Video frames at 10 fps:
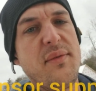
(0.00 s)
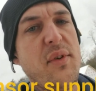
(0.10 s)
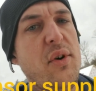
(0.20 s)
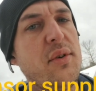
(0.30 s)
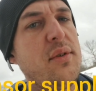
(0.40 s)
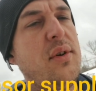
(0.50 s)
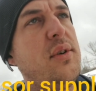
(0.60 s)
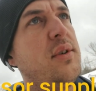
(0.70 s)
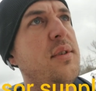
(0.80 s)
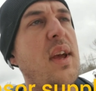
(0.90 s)
fault
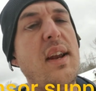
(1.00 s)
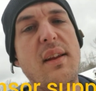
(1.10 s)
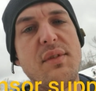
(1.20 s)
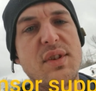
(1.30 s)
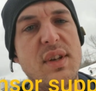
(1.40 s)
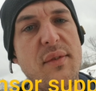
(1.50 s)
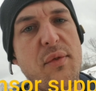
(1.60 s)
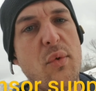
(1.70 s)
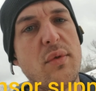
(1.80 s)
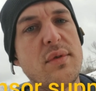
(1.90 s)
on any of the
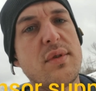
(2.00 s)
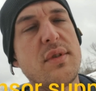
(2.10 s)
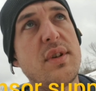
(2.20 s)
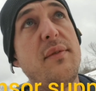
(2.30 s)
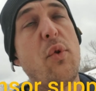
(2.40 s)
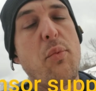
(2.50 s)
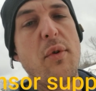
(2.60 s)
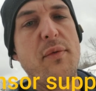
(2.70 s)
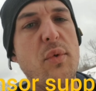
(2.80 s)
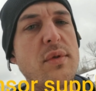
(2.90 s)

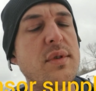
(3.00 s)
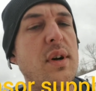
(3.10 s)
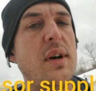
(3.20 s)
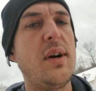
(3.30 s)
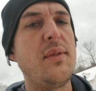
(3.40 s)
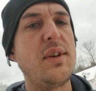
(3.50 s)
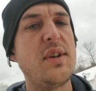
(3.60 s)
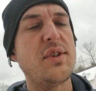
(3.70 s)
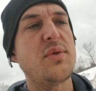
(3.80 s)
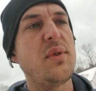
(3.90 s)
C4.4s, the
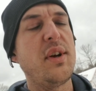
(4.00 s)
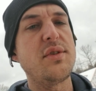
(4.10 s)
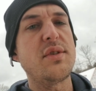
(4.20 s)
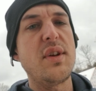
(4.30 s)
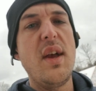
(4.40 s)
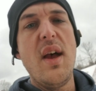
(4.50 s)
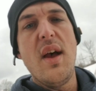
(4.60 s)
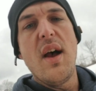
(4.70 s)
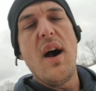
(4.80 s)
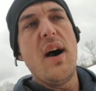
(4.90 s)
industrial engines,
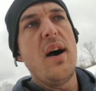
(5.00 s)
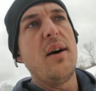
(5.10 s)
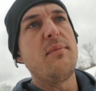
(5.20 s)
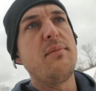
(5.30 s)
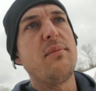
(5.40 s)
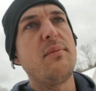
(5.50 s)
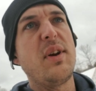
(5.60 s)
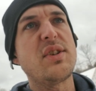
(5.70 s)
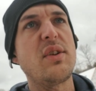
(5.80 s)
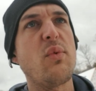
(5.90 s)

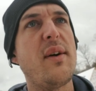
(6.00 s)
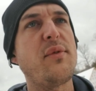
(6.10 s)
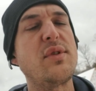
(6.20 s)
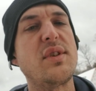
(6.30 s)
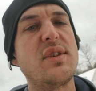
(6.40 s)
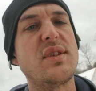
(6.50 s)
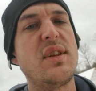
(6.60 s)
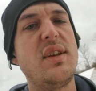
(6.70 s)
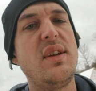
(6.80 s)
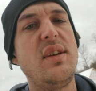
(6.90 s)
basically references
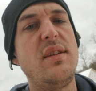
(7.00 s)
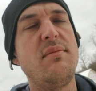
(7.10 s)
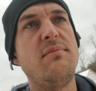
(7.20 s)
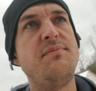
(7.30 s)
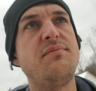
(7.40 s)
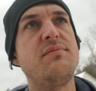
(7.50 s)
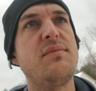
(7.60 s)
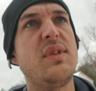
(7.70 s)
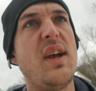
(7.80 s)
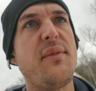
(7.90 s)
the
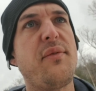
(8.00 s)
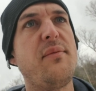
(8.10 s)
def